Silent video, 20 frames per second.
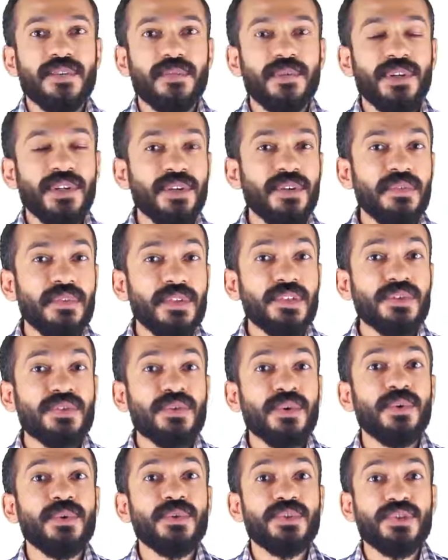We're going to
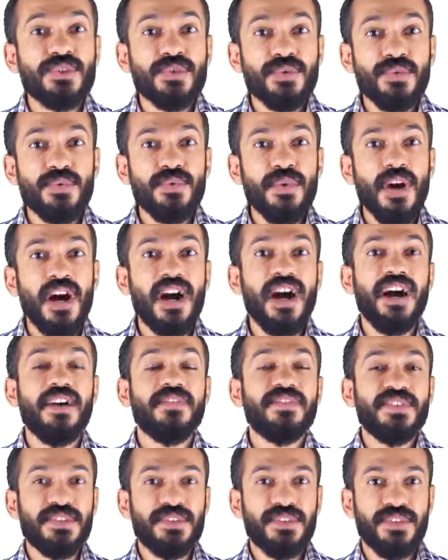draw 2
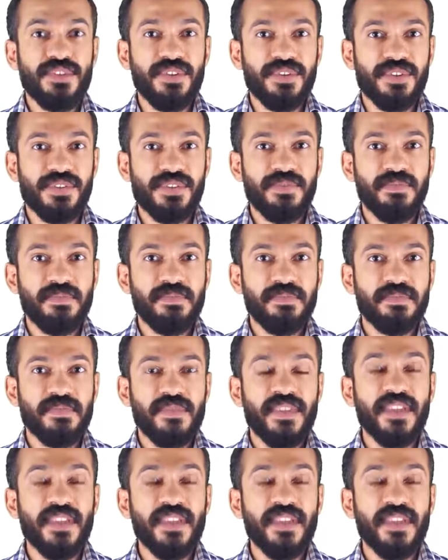half circles.